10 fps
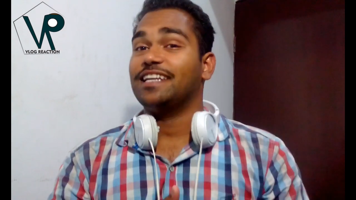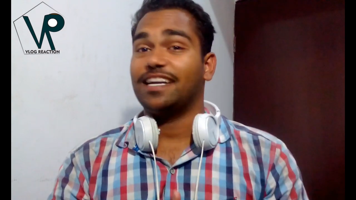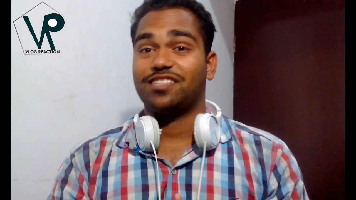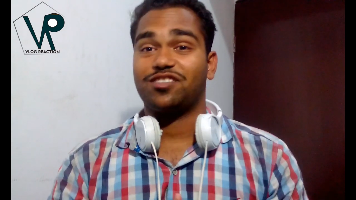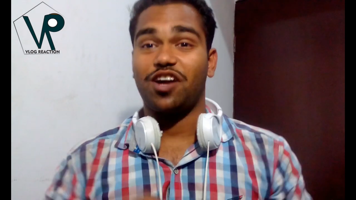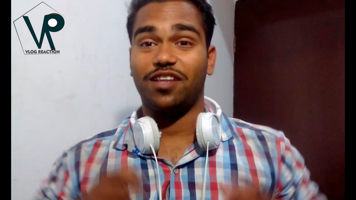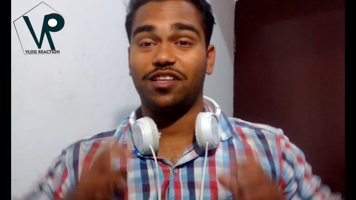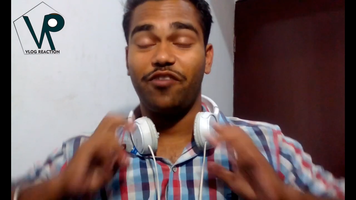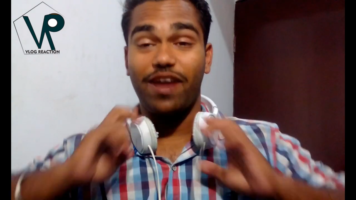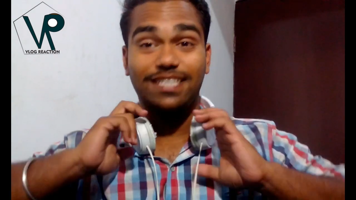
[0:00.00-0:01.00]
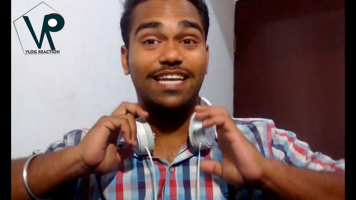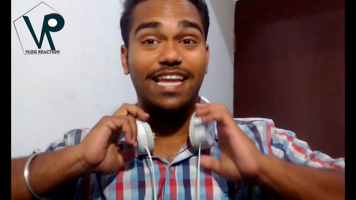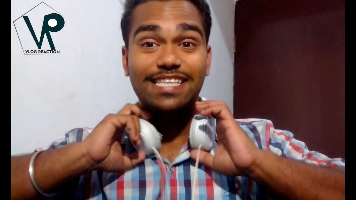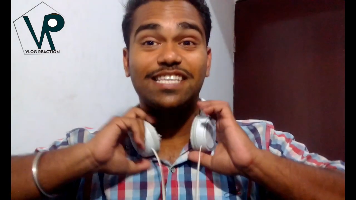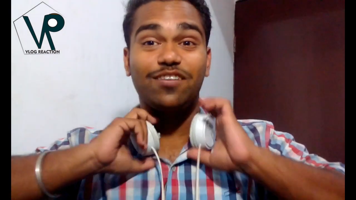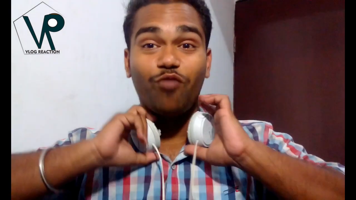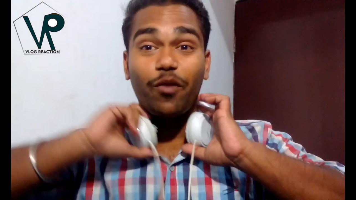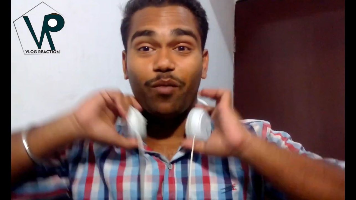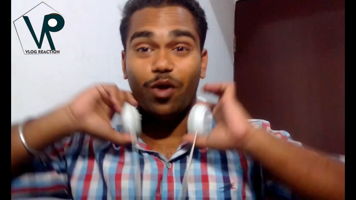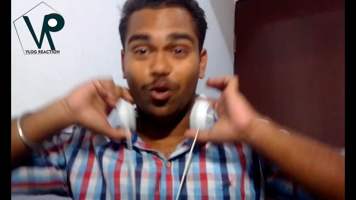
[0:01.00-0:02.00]
let's start the reaction. Let's see
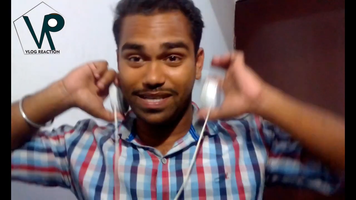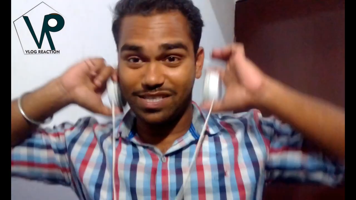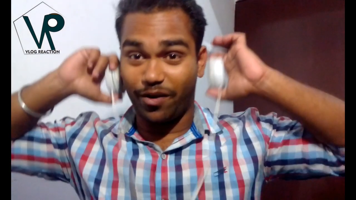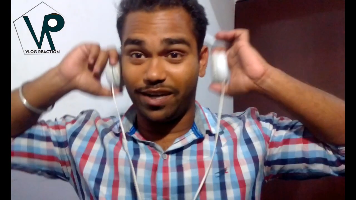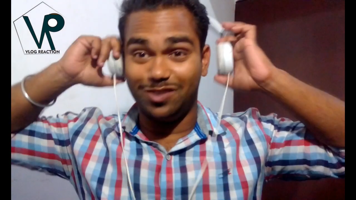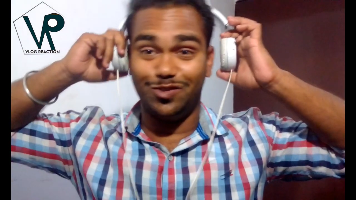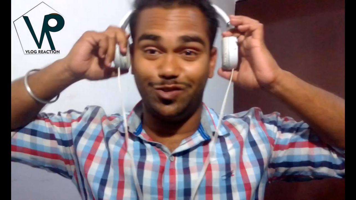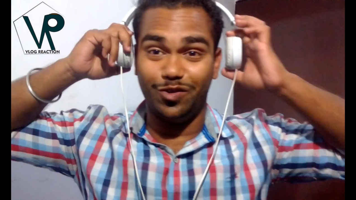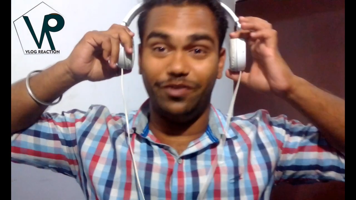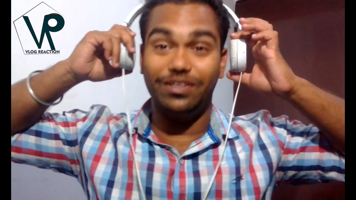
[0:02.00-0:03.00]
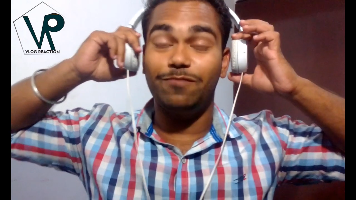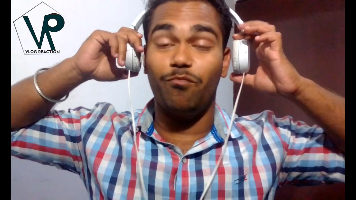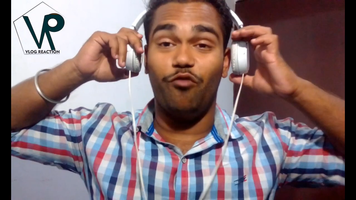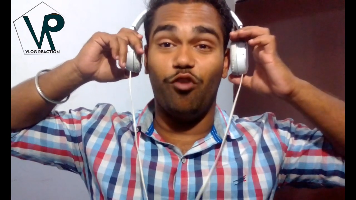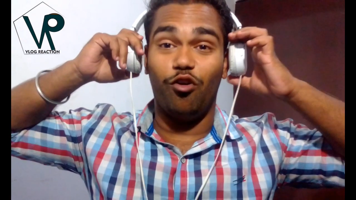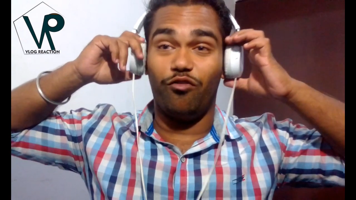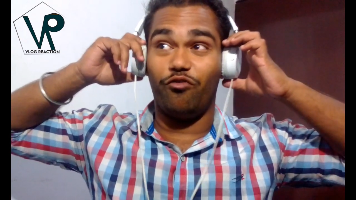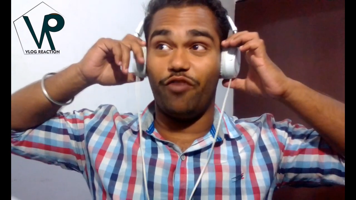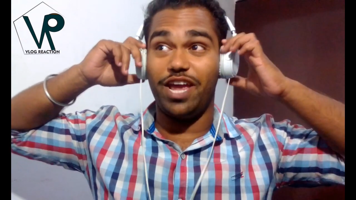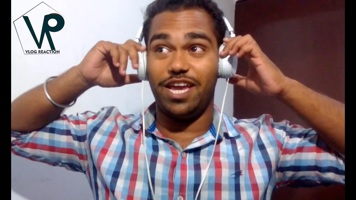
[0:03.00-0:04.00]
what Maluma is going to do with it for
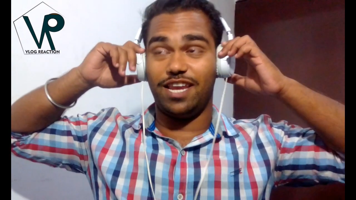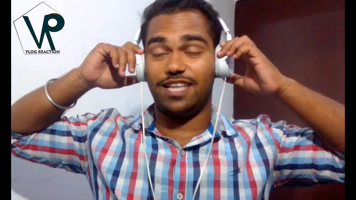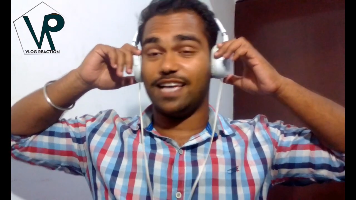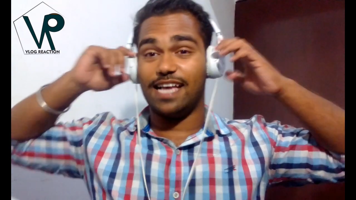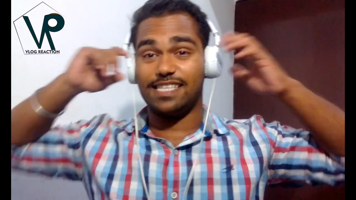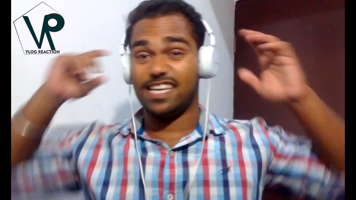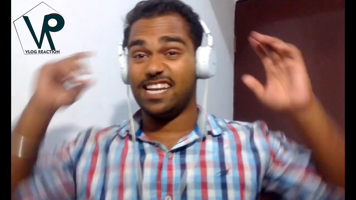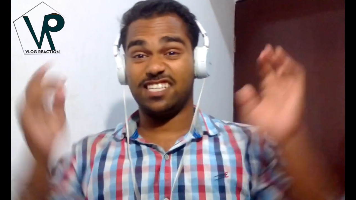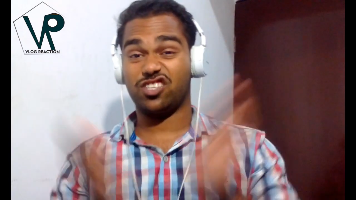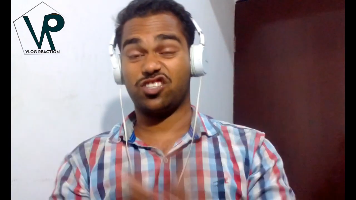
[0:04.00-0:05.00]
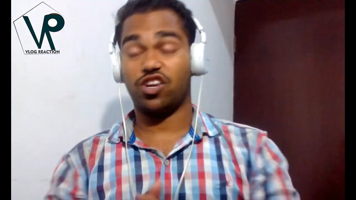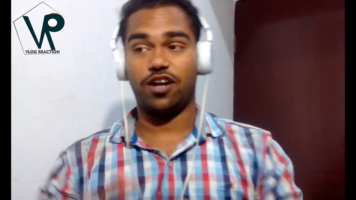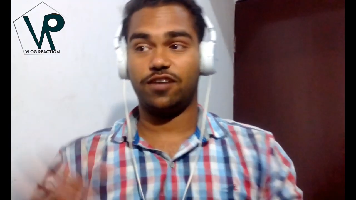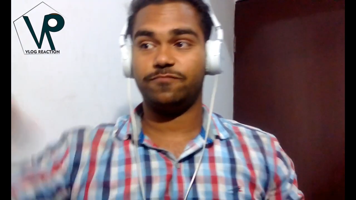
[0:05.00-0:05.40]
free. Guys, let's